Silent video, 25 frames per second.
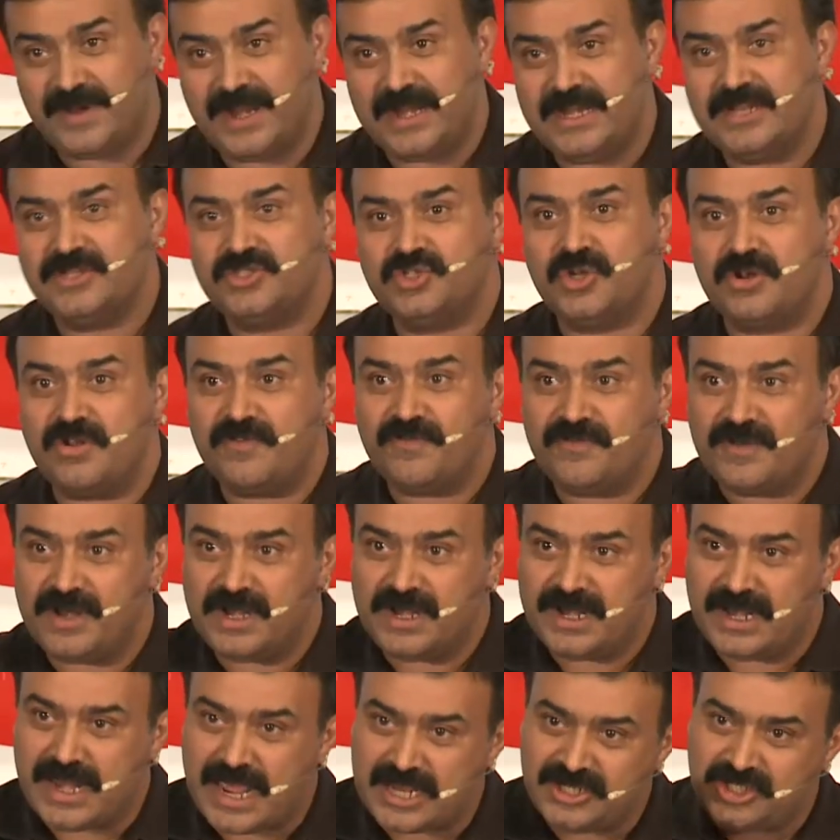rain. It sort of
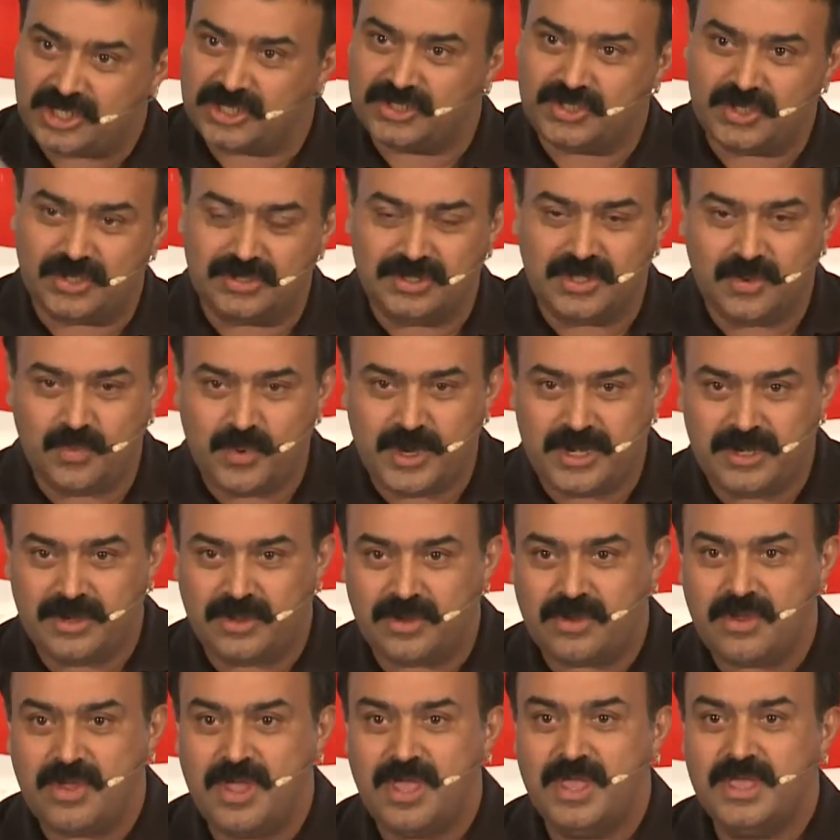lashes on the
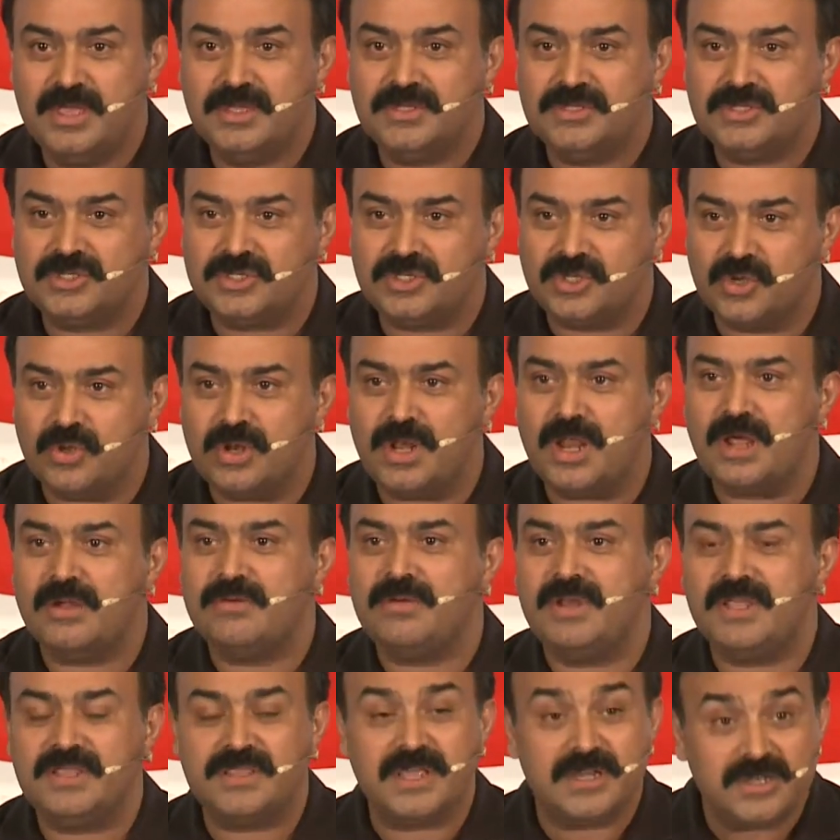window so
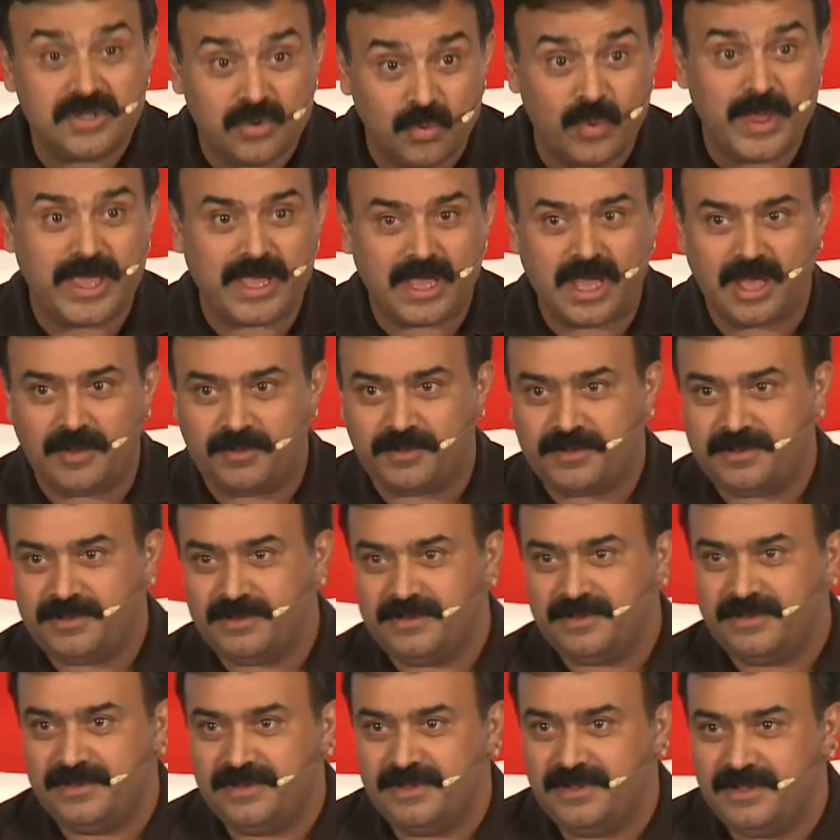loudly that you wake up.
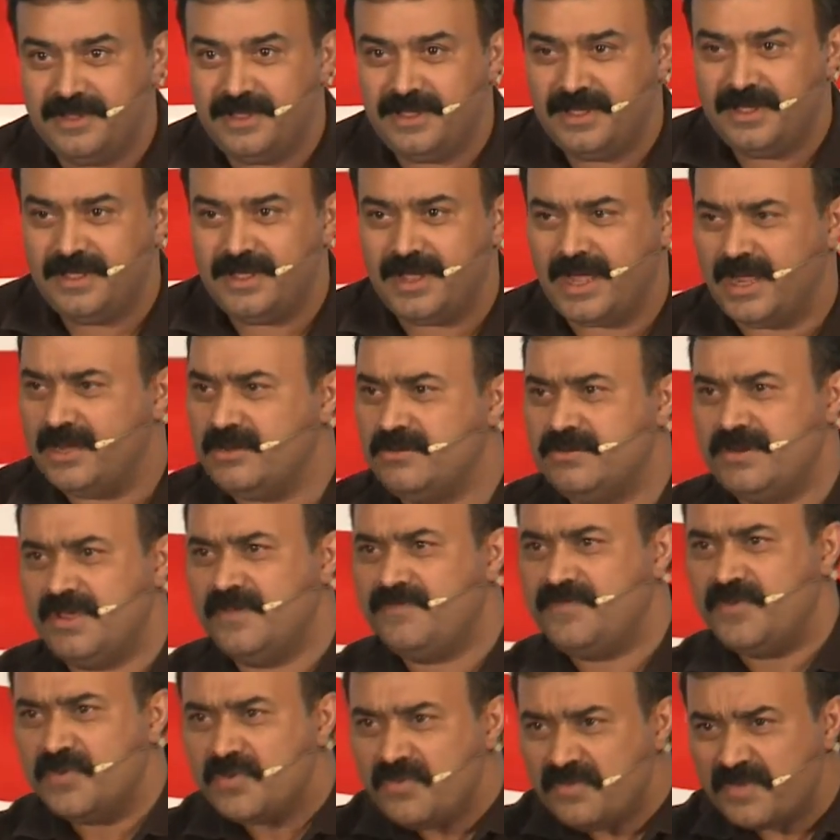I don't know
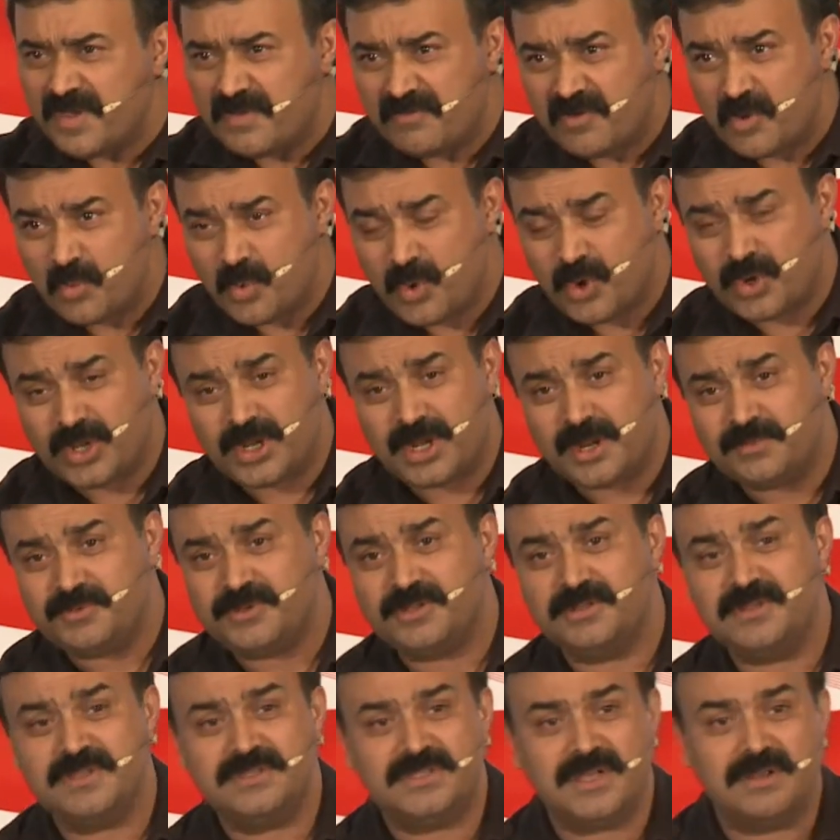if you've ever woken up
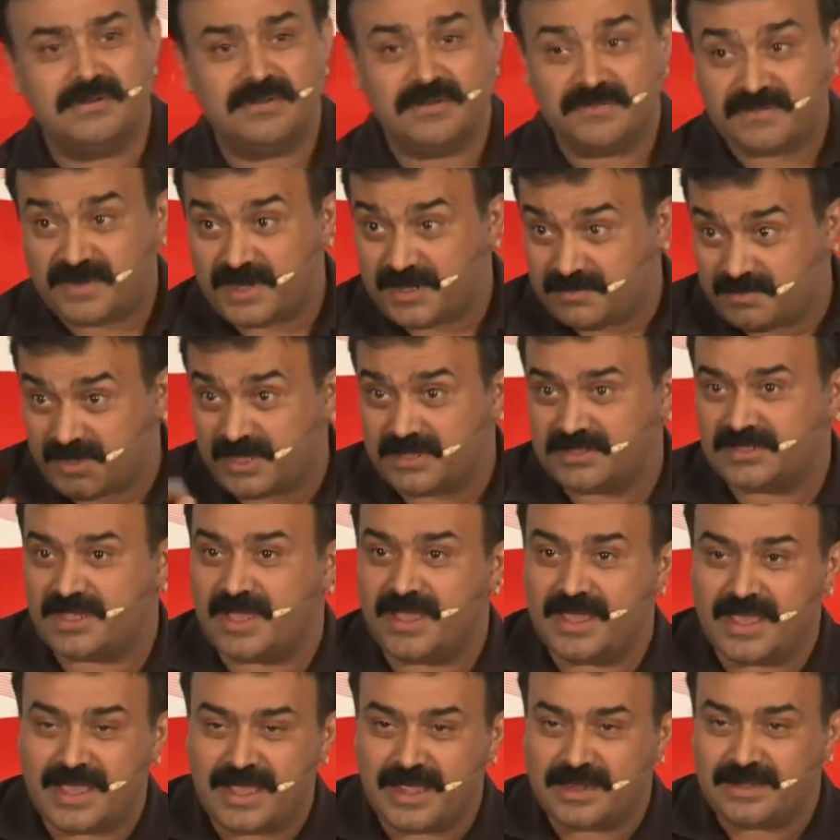to the sound of rain, because
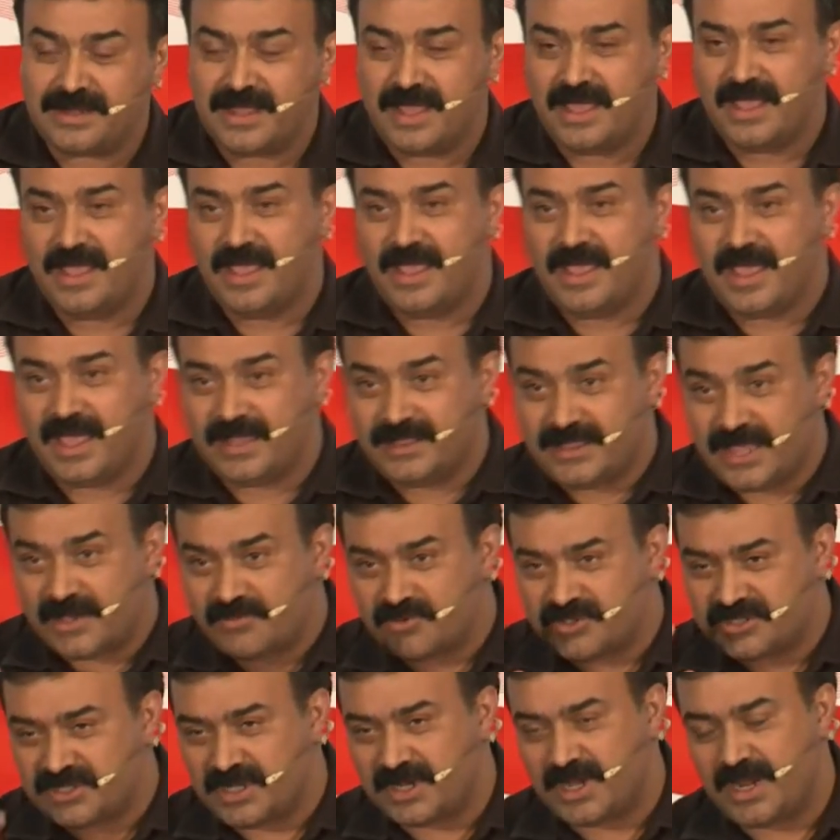I have. And that
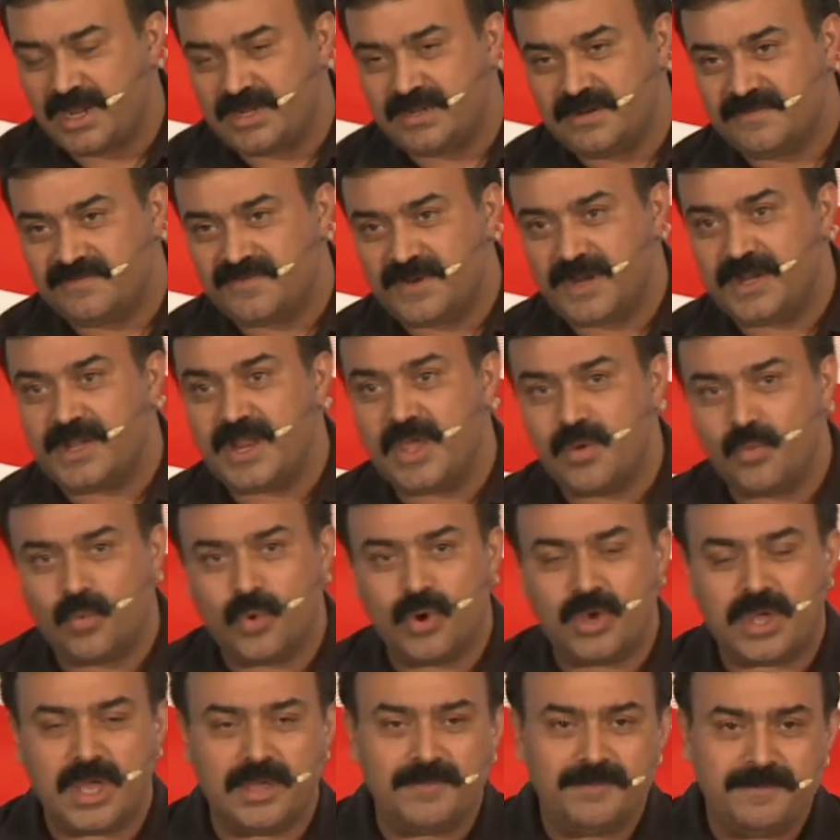was the kind of rain. I
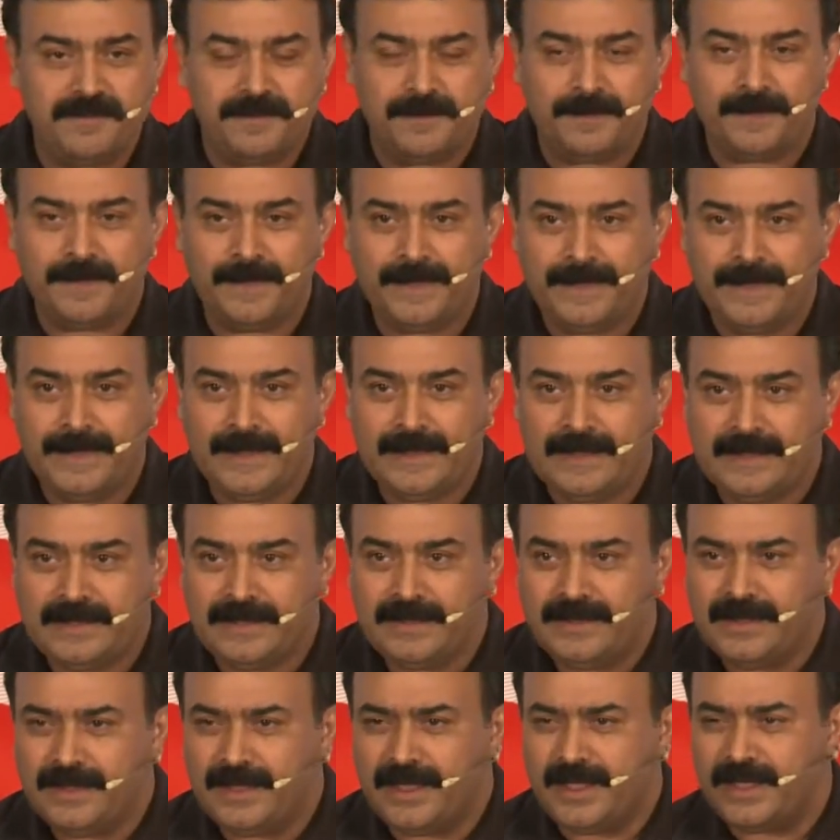woke up.
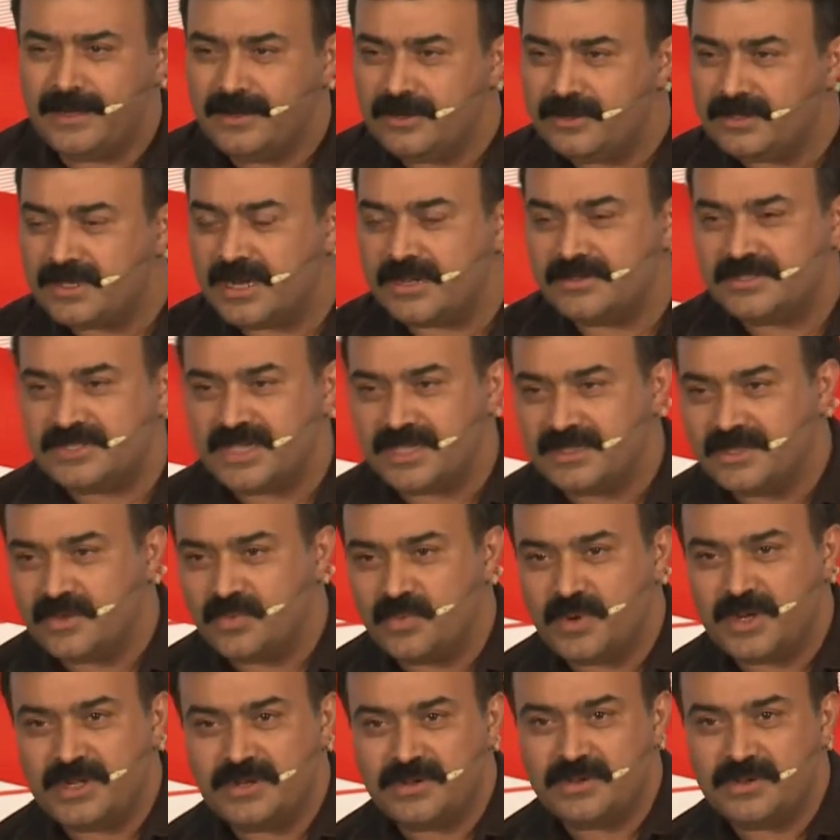I looked outside the
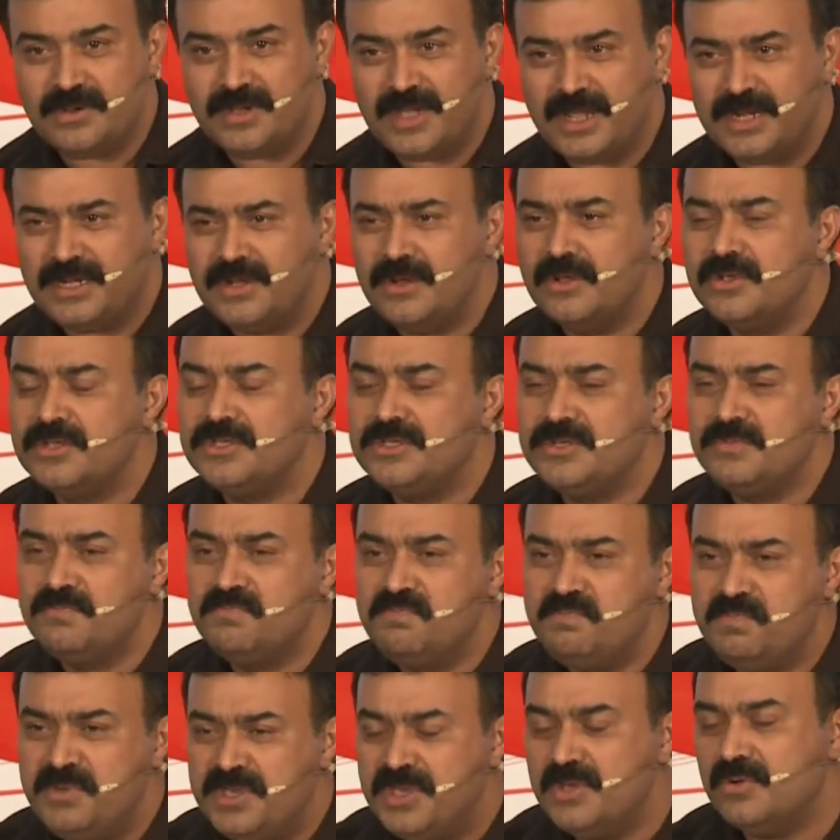window. It
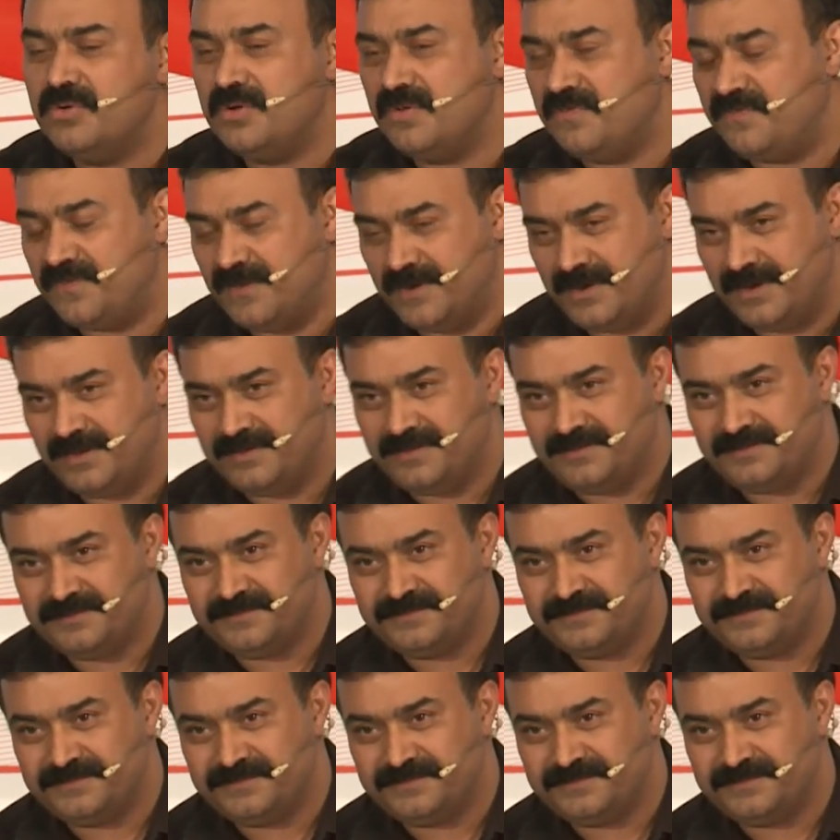looked beautiful.